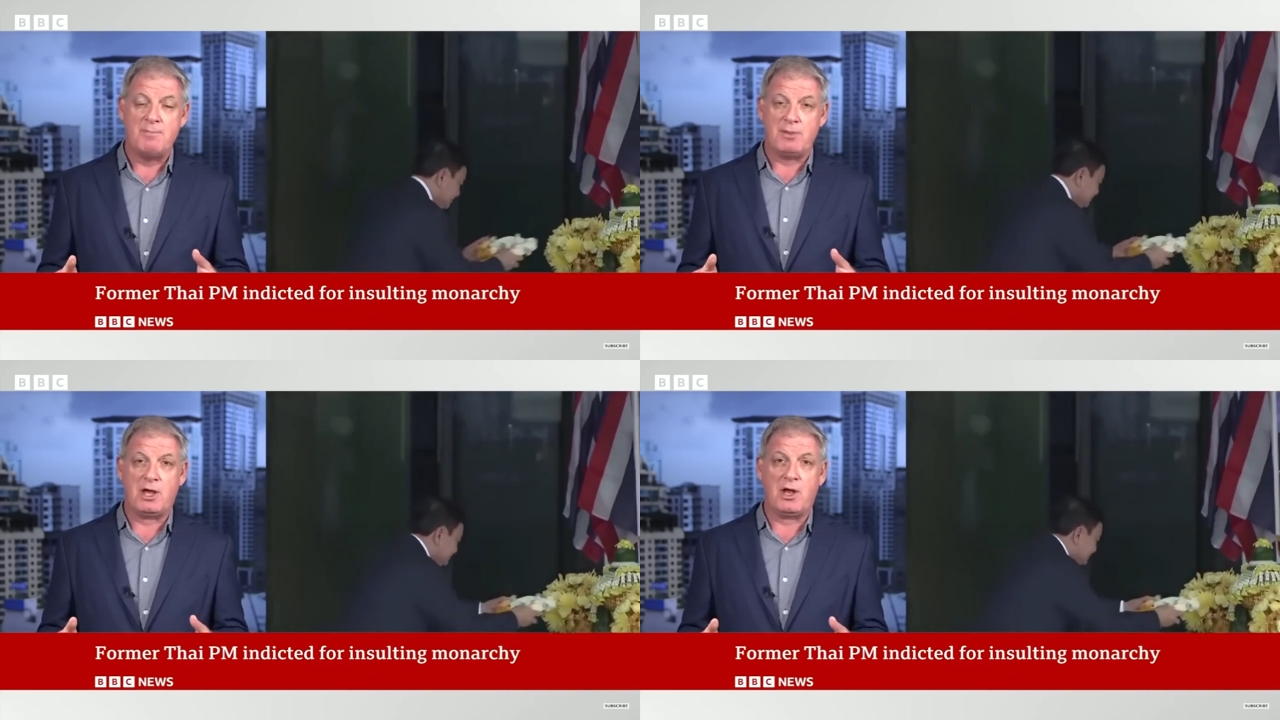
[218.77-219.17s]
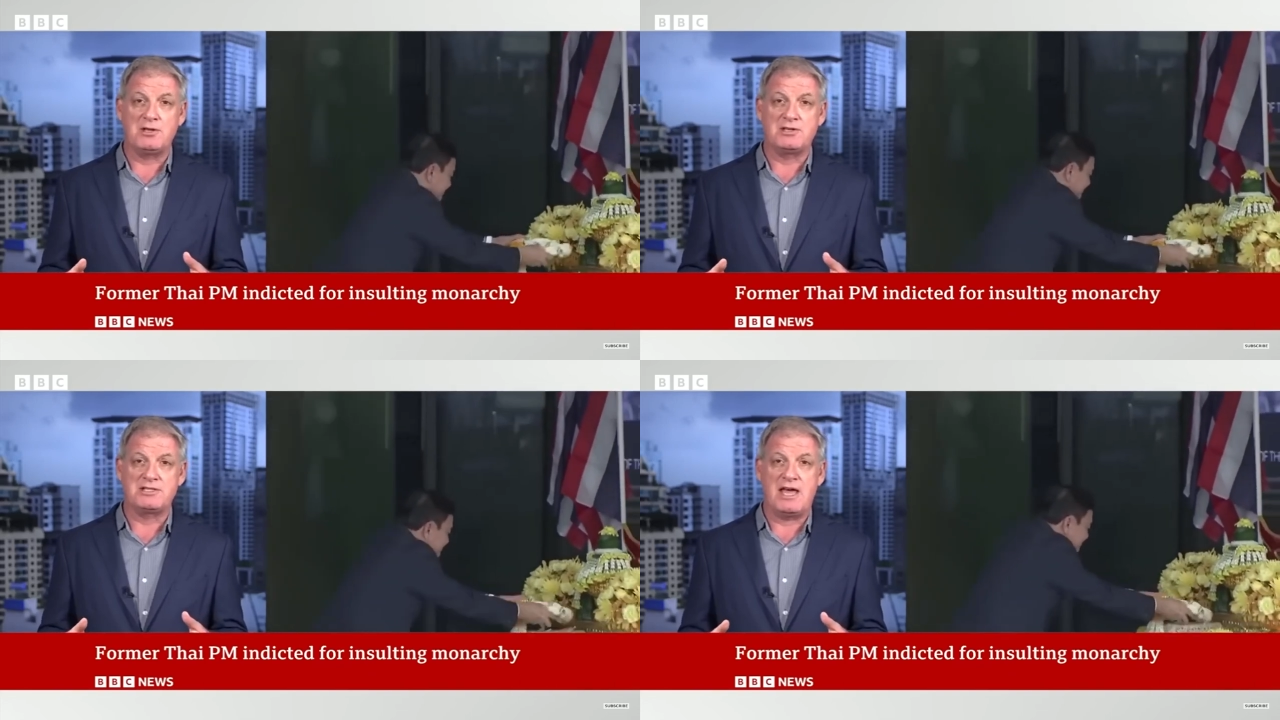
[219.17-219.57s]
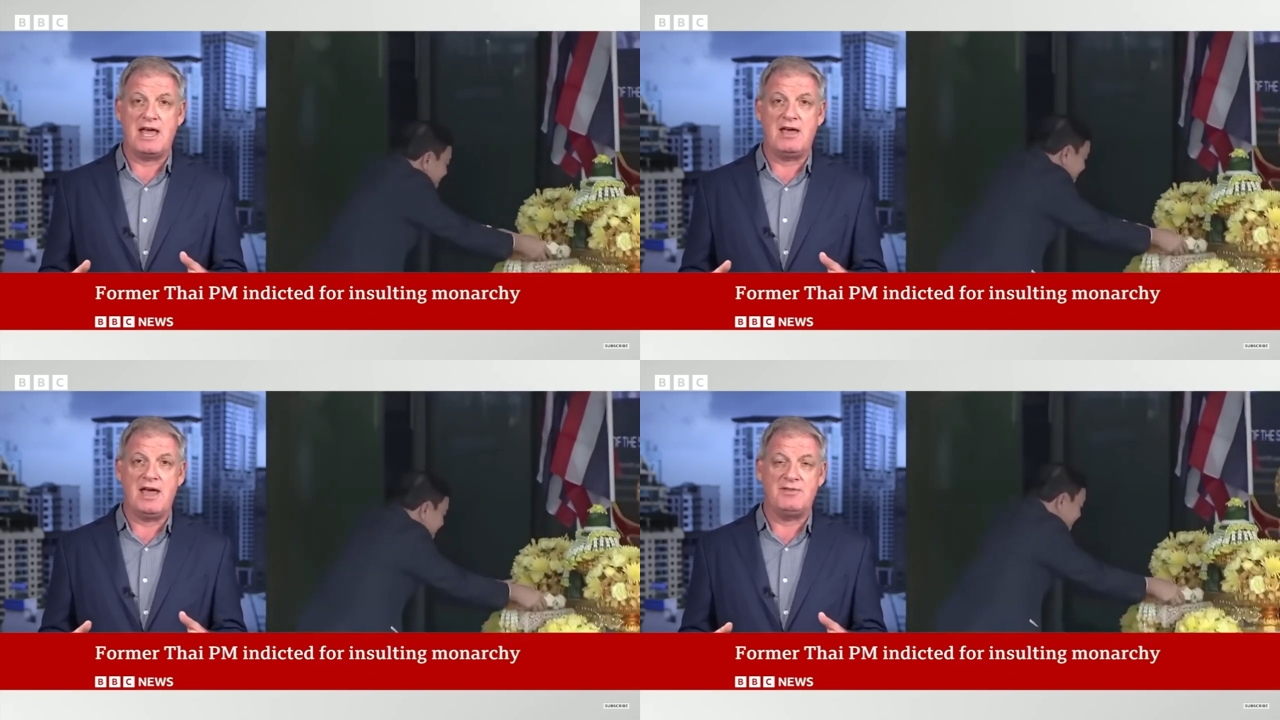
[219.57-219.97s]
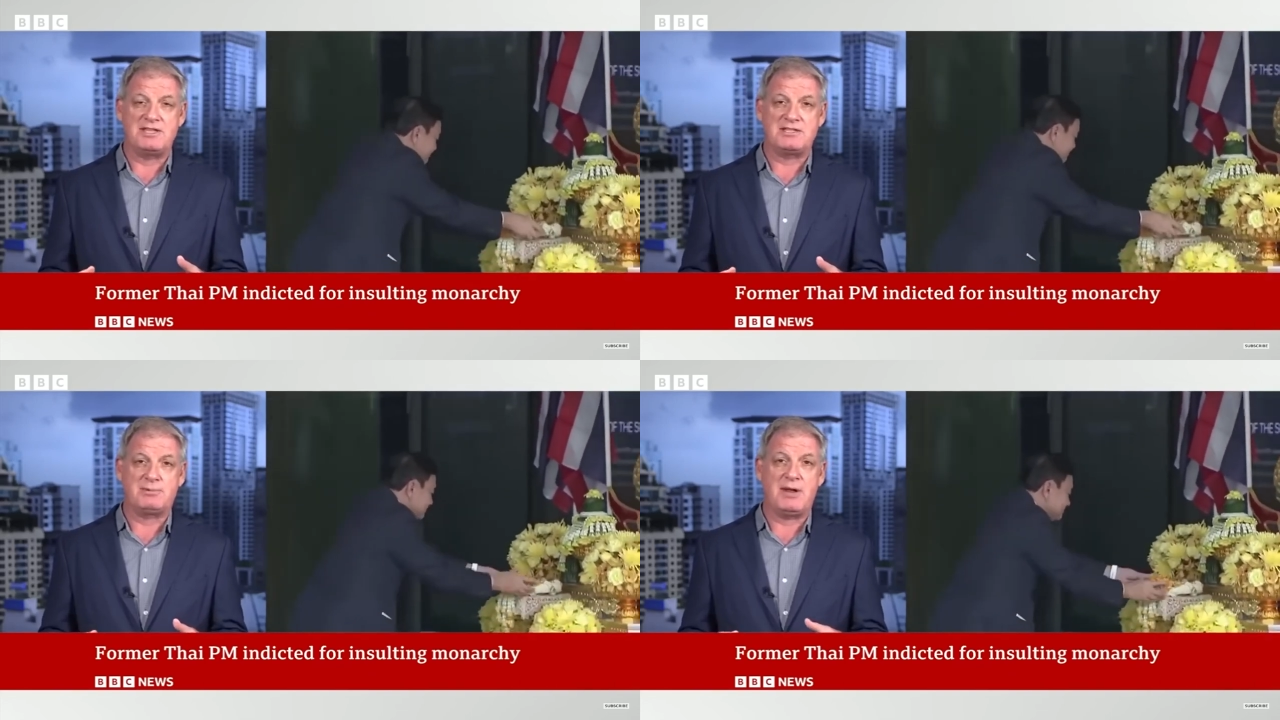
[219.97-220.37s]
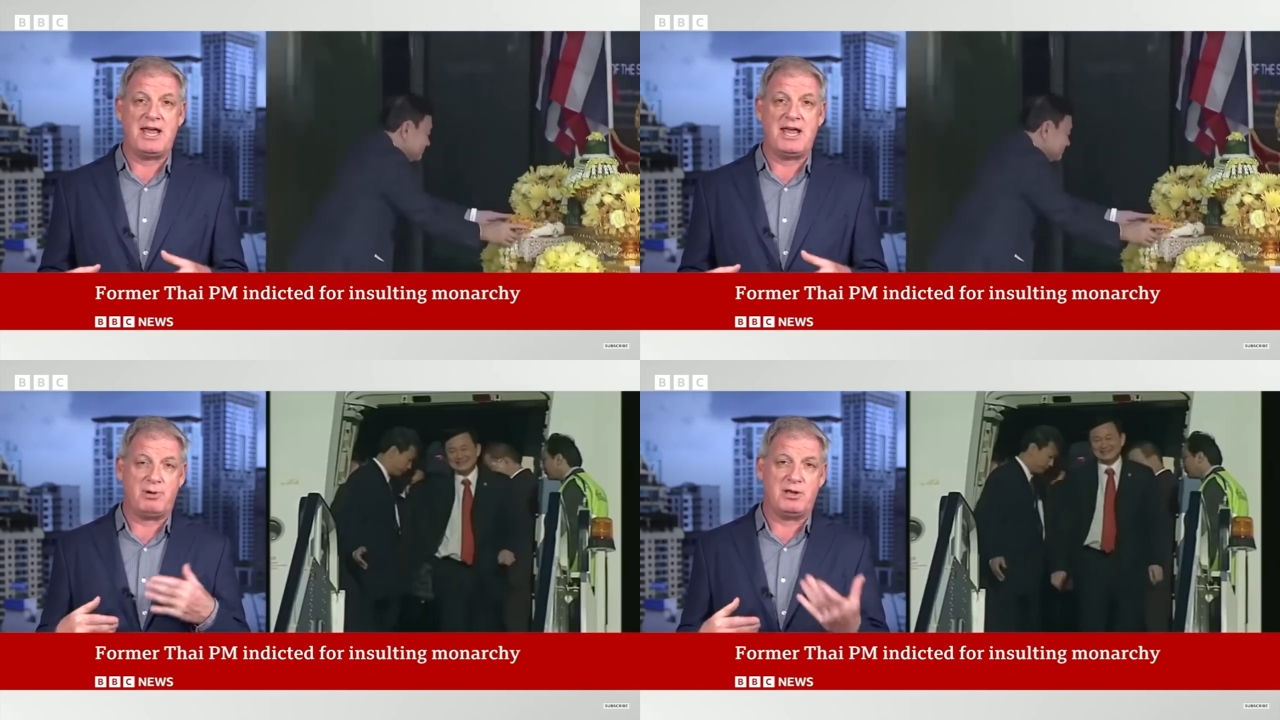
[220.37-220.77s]
because of its
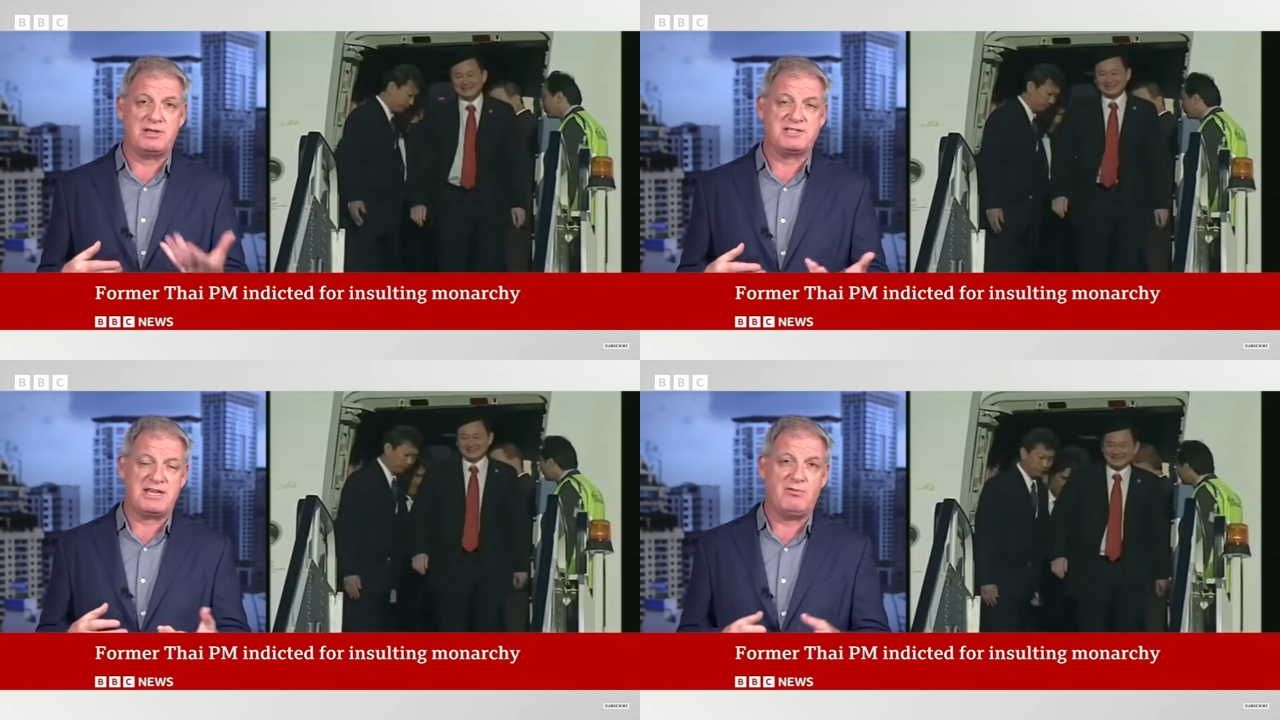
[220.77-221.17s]
its policy